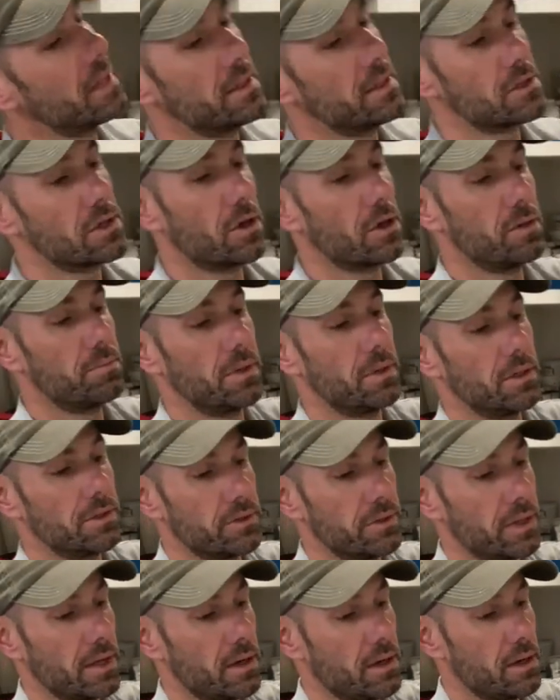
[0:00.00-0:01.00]
inside, but I'll
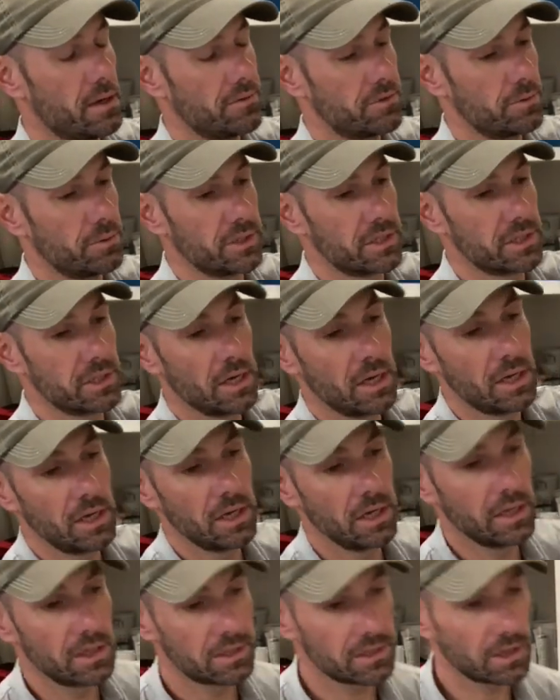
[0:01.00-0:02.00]
do that afterwards.
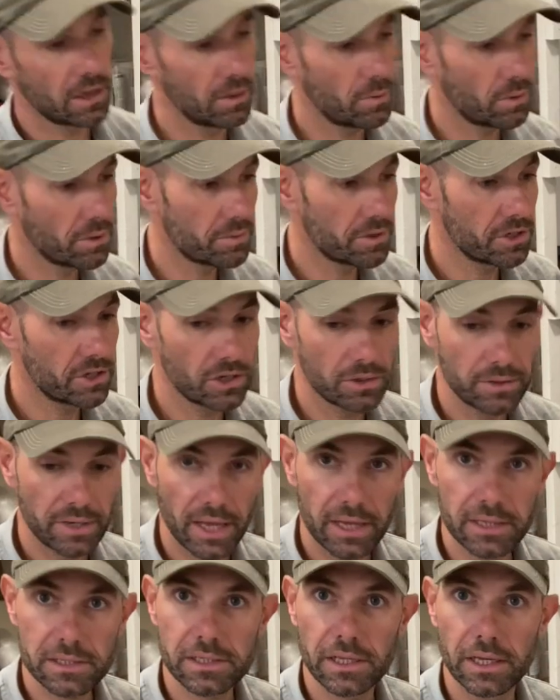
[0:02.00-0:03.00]
So what I'm going to do
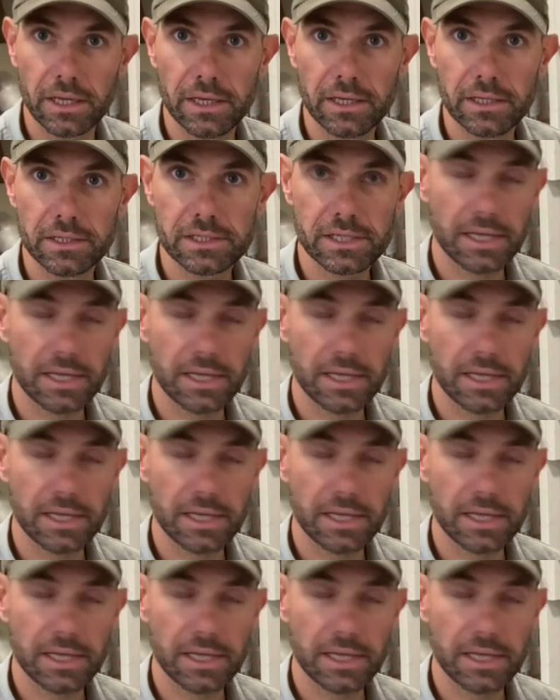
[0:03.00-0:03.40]
next is